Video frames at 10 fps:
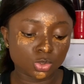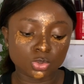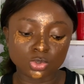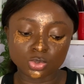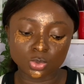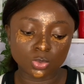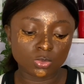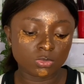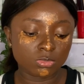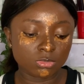to
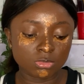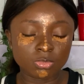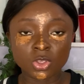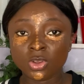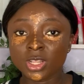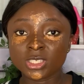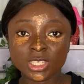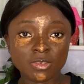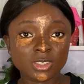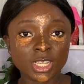be on the
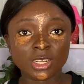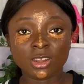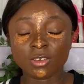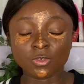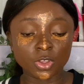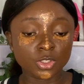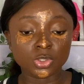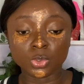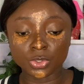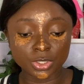safe side and avoid
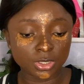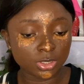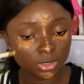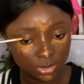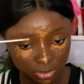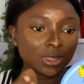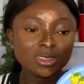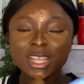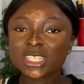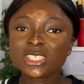stories.
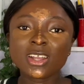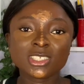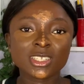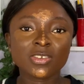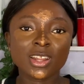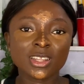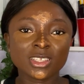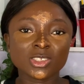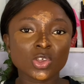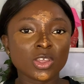Nigeria generally
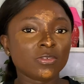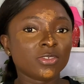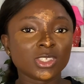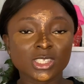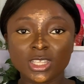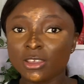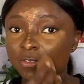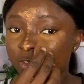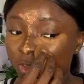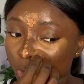is not even safe.
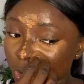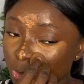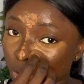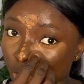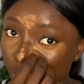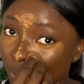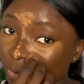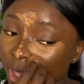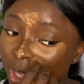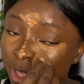If you want to come,
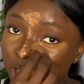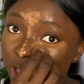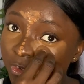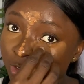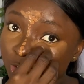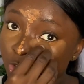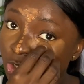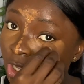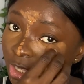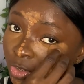even
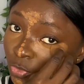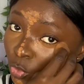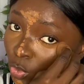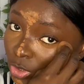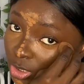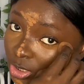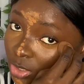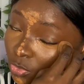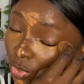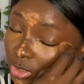using the
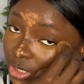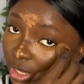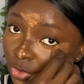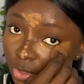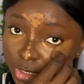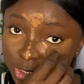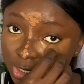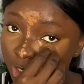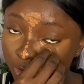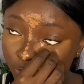roads are not
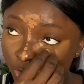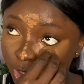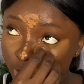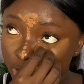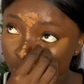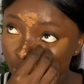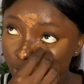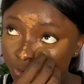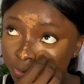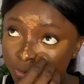safe,
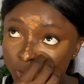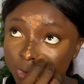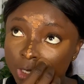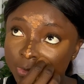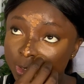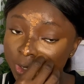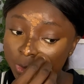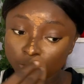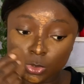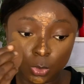honestly. If I thought you
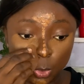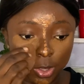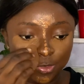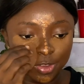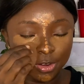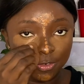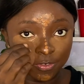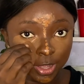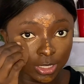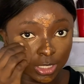want to go a very
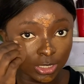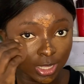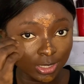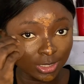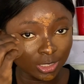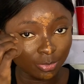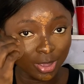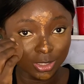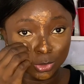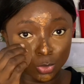far distance, it's
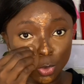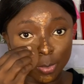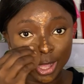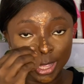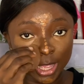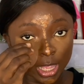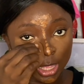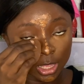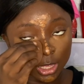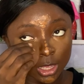best to go by air.